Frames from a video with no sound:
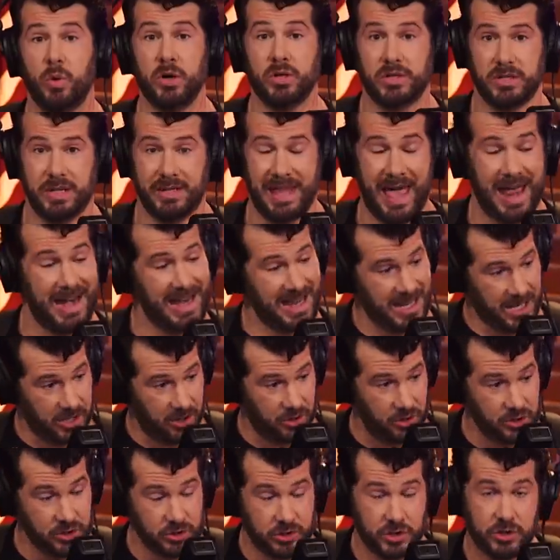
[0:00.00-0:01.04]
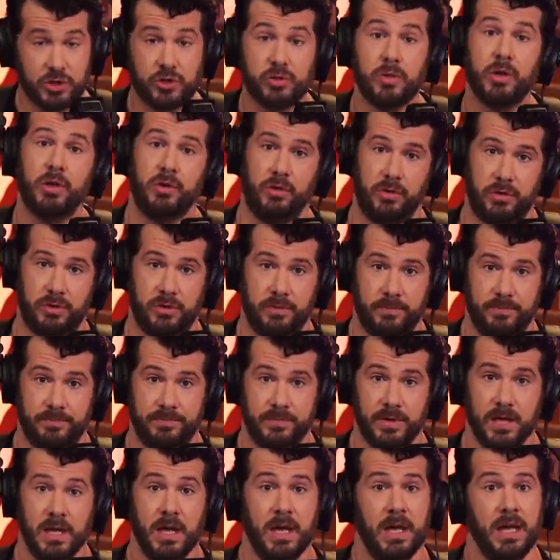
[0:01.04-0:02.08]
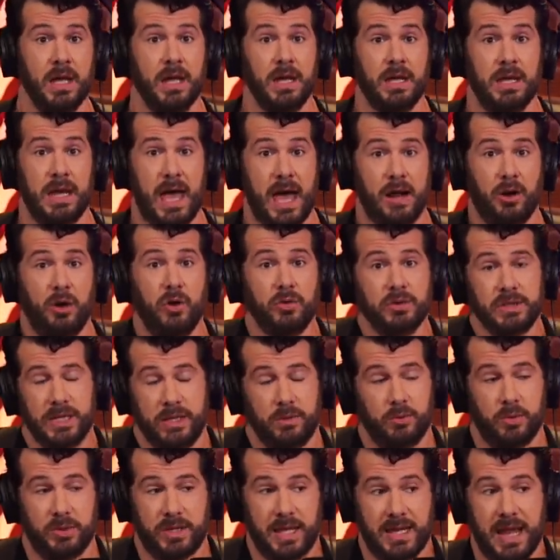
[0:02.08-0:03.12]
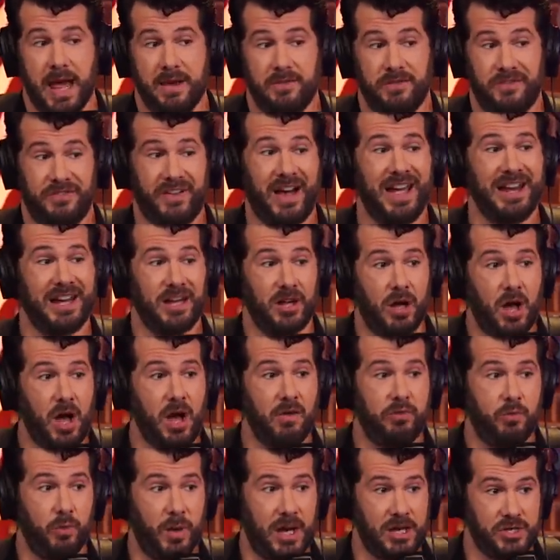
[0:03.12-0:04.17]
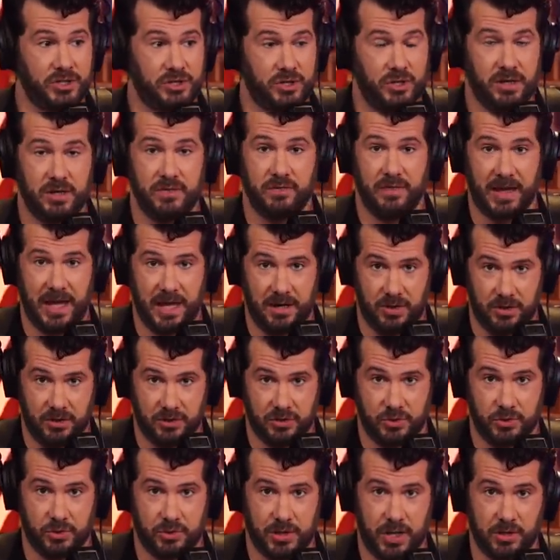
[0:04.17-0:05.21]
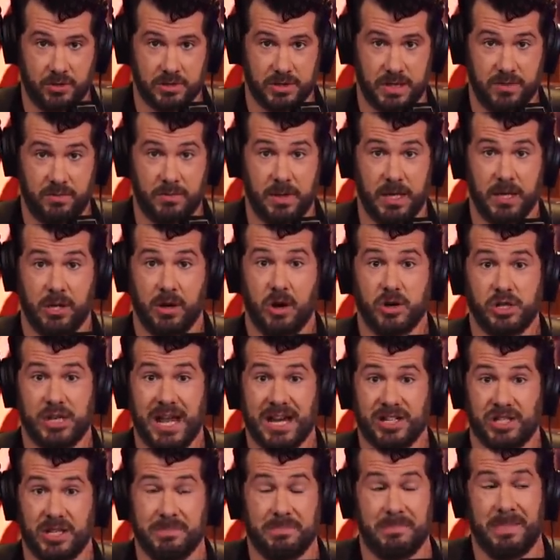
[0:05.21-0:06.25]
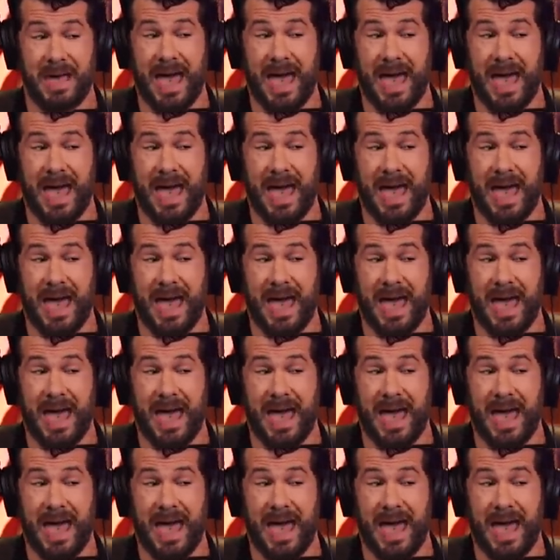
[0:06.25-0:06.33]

worse than that. Here's the truth. Not only were they not fighting off Western invaders who were trying to enslave them, the Agoge actually